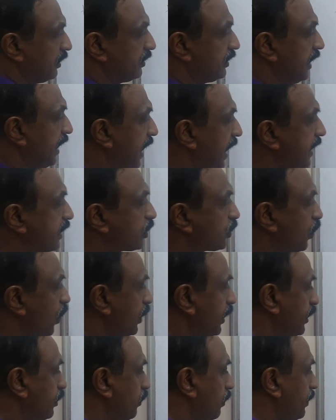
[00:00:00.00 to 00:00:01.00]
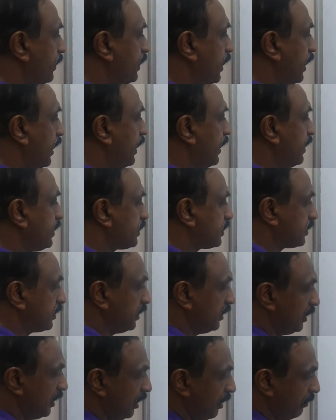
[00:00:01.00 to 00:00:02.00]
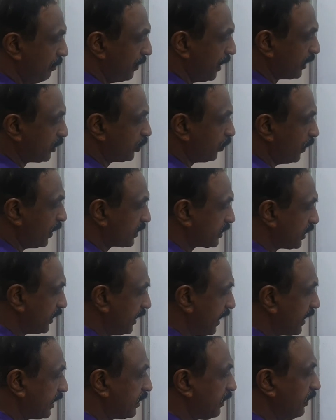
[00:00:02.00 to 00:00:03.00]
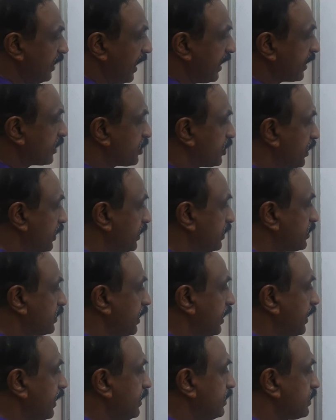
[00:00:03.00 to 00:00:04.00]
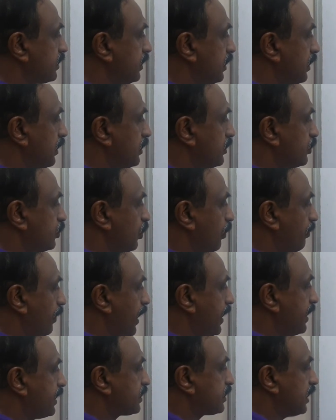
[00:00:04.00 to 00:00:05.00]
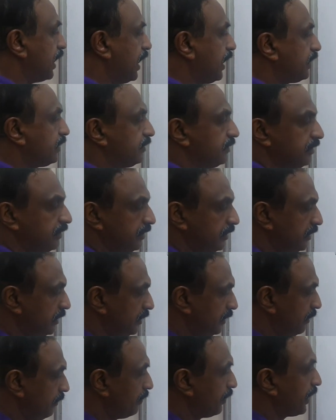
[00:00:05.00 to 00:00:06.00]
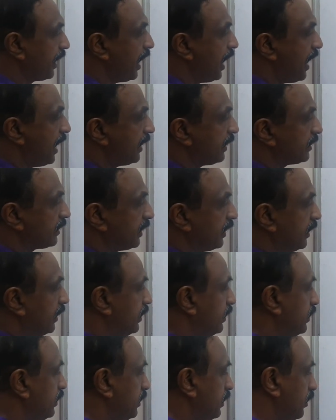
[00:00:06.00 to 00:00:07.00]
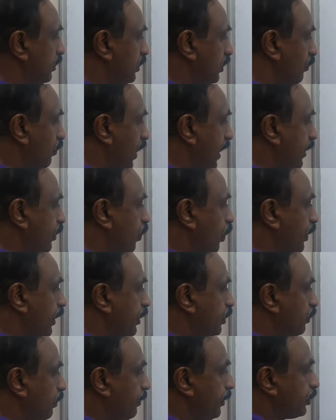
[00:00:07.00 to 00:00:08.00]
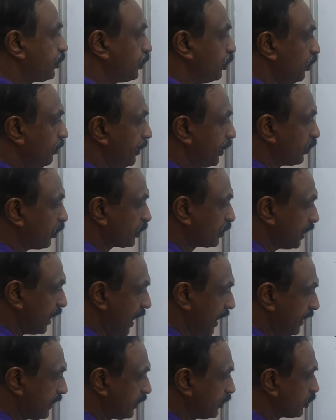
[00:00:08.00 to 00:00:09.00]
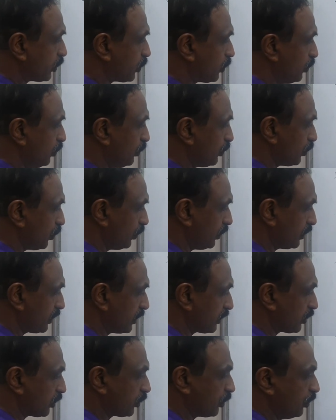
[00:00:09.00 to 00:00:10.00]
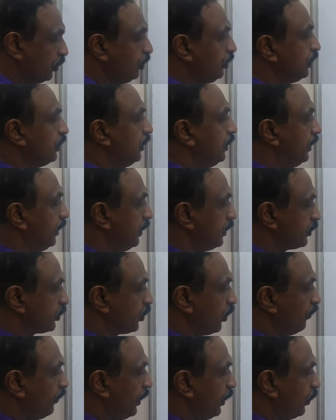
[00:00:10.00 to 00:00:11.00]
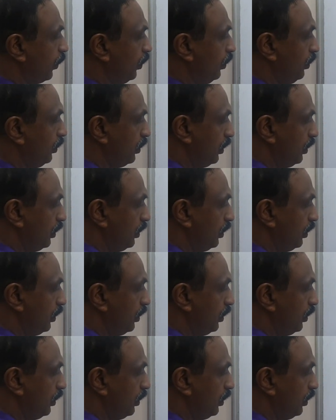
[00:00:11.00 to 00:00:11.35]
the x coordinate will be the radius, but towards a negative direction is radius. So -r, and the y coordinate will be 2 because the height is 2. So this is 2. So we know